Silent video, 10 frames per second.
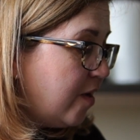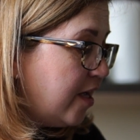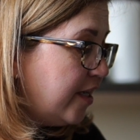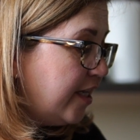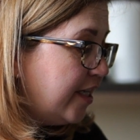
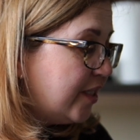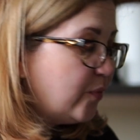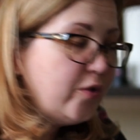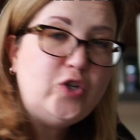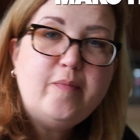one is,
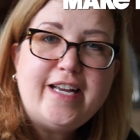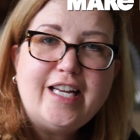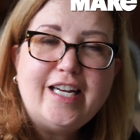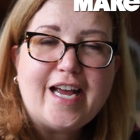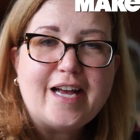would you make
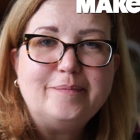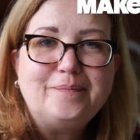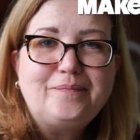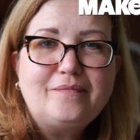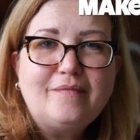it again?
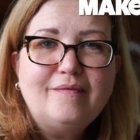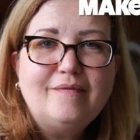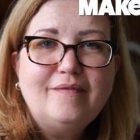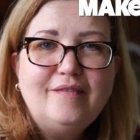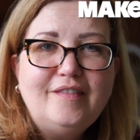
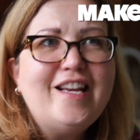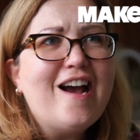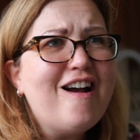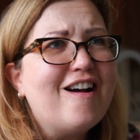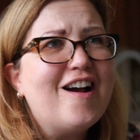
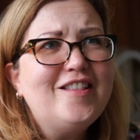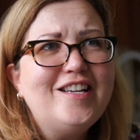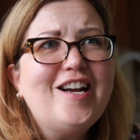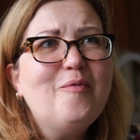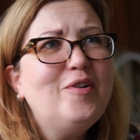Yeah, I
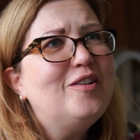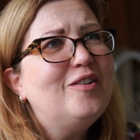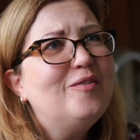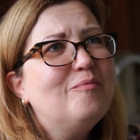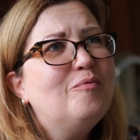think I would.
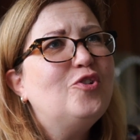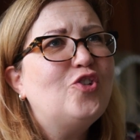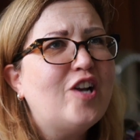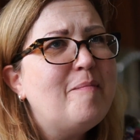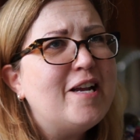
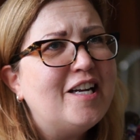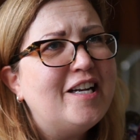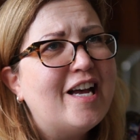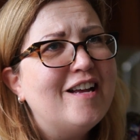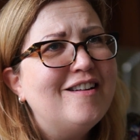Should I make it
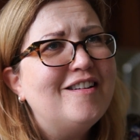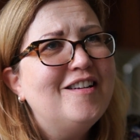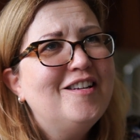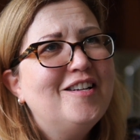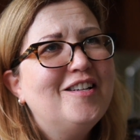again?
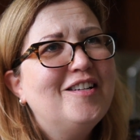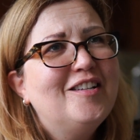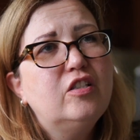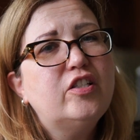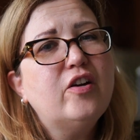
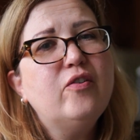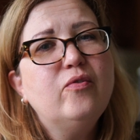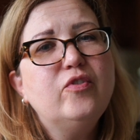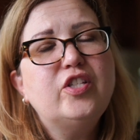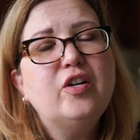So
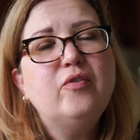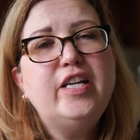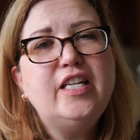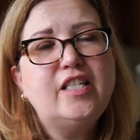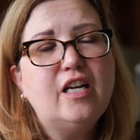
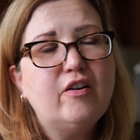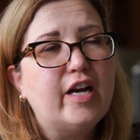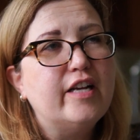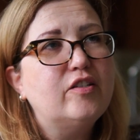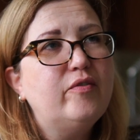he's
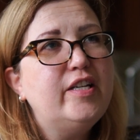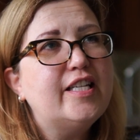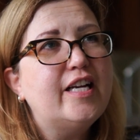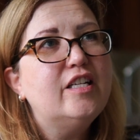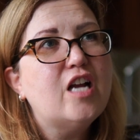
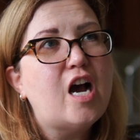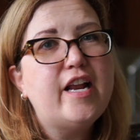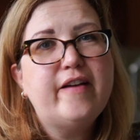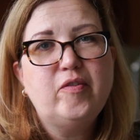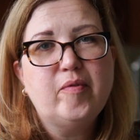saying not
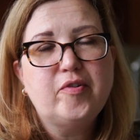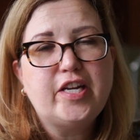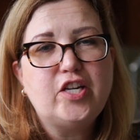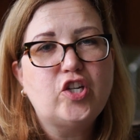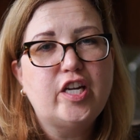heavy
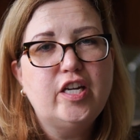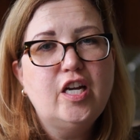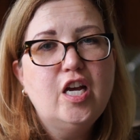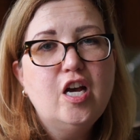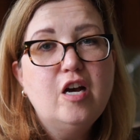rotation,
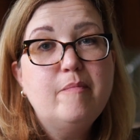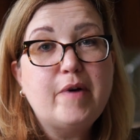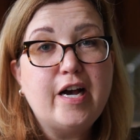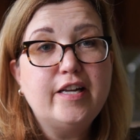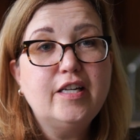
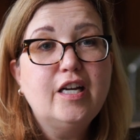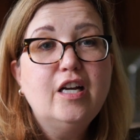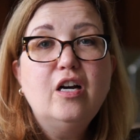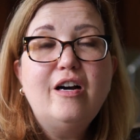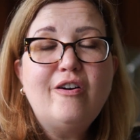but
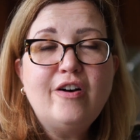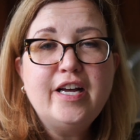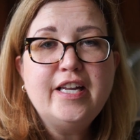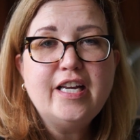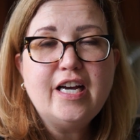
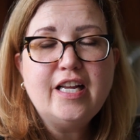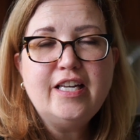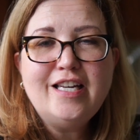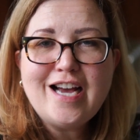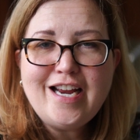on a
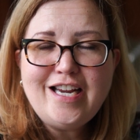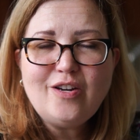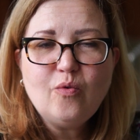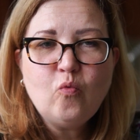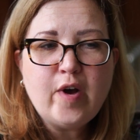night
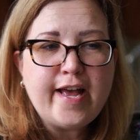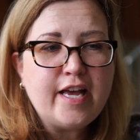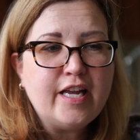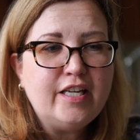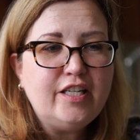
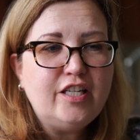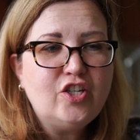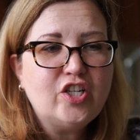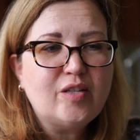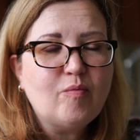when you
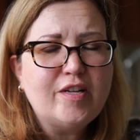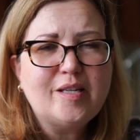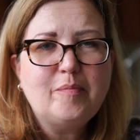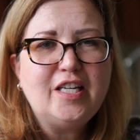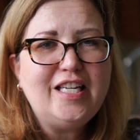just want
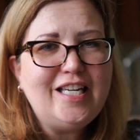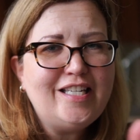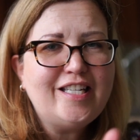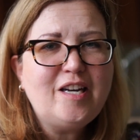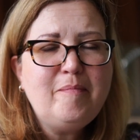something
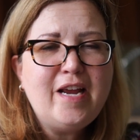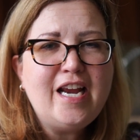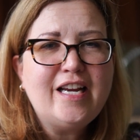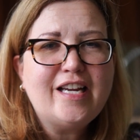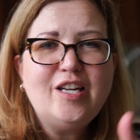easy to
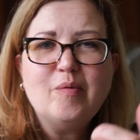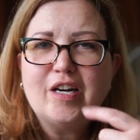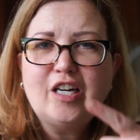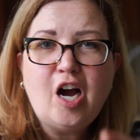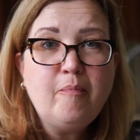make and you
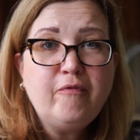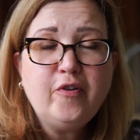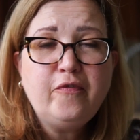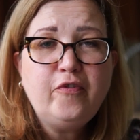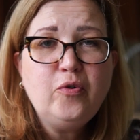want
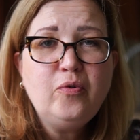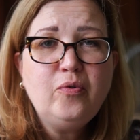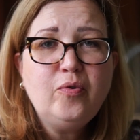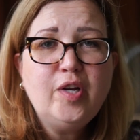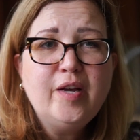comfort
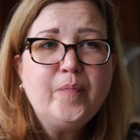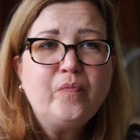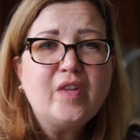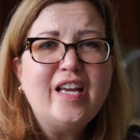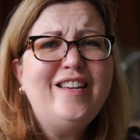food
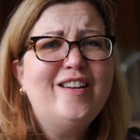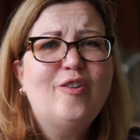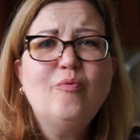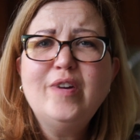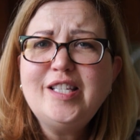and you
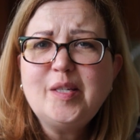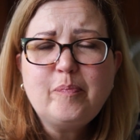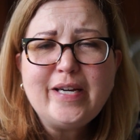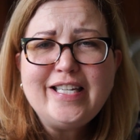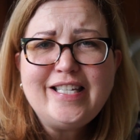don't want
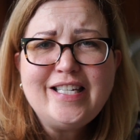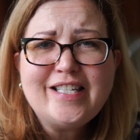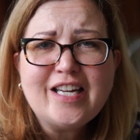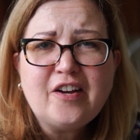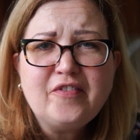spicy
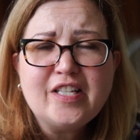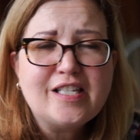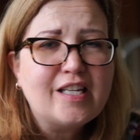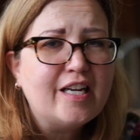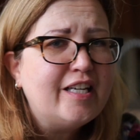stuff
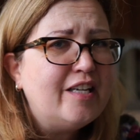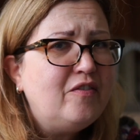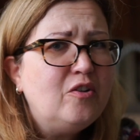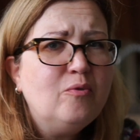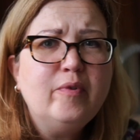that's gonna give
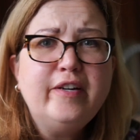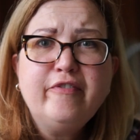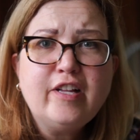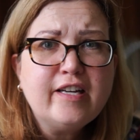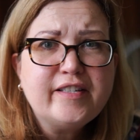you
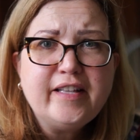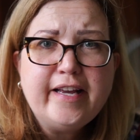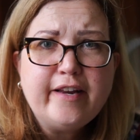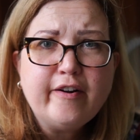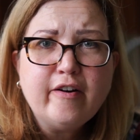reflux
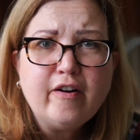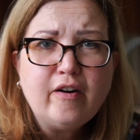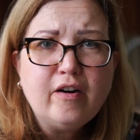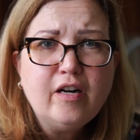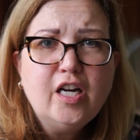
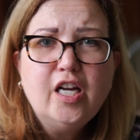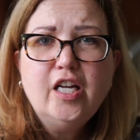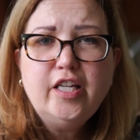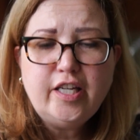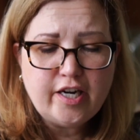later,
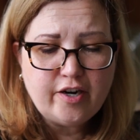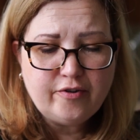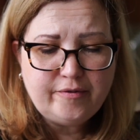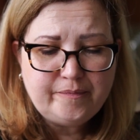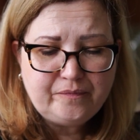you know?